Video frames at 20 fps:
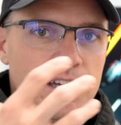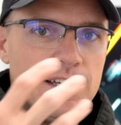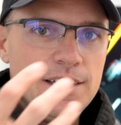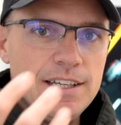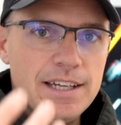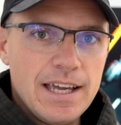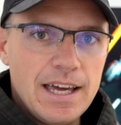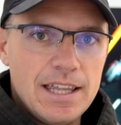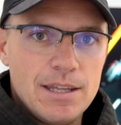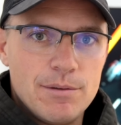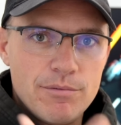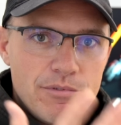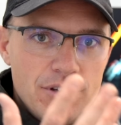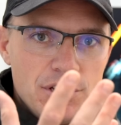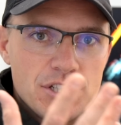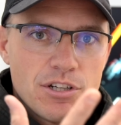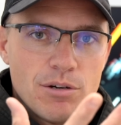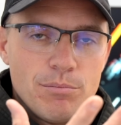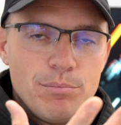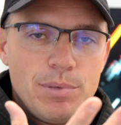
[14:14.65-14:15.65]
you get them
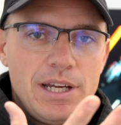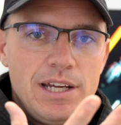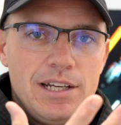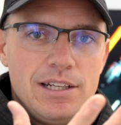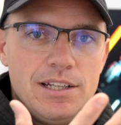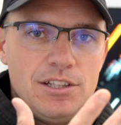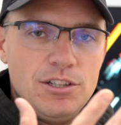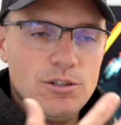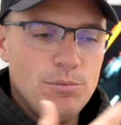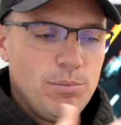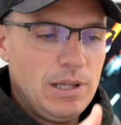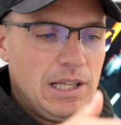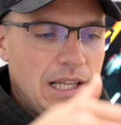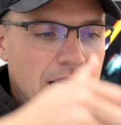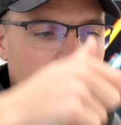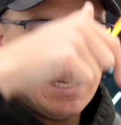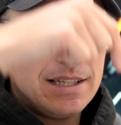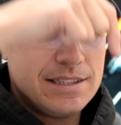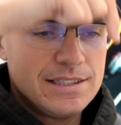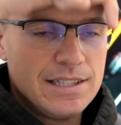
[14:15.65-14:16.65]
fish competing in the upper
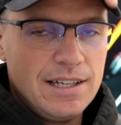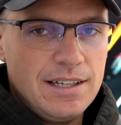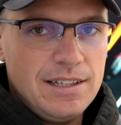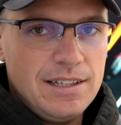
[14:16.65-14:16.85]
layers.